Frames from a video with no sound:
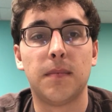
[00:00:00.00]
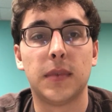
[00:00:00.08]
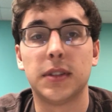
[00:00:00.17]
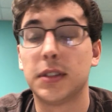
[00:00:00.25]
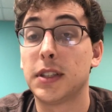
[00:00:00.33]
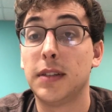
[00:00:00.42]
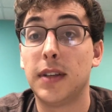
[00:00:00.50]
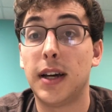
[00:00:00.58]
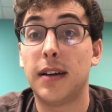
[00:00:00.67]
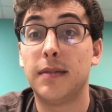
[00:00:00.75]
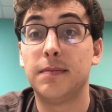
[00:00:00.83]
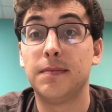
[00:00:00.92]
I'll just leave
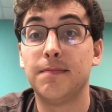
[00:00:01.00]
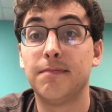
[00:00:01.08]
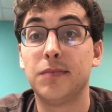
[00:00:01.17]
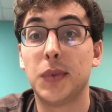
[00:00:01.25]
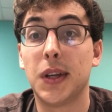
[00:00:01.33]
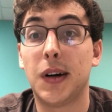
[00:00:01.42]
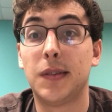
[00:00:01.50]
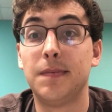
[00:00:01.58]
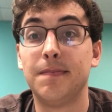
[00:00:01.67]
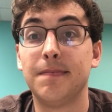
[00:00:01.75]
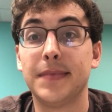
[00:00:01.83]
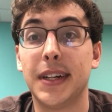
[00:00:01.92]
that with y'all.
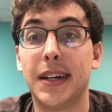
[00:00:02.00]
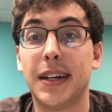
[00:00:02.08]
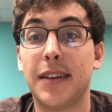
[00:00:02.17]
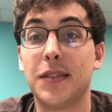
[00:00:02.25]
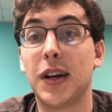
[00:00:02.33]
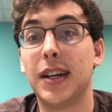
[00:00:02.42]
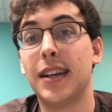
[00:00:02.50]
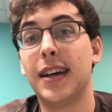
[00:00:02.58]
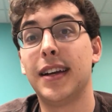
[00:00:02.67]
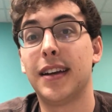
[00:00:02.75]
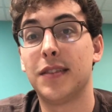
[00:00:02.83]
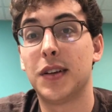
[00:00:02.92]
Have a great
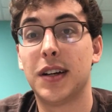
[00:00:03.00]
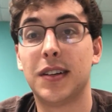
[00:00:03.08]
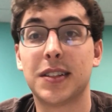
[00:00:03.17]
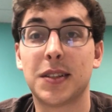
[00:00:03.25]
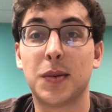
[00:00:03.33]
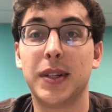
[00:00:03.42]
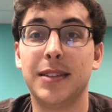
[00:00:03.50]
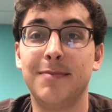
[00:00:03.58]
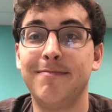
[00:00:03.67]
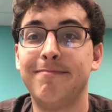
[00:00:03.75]
day and have a great rest of the week.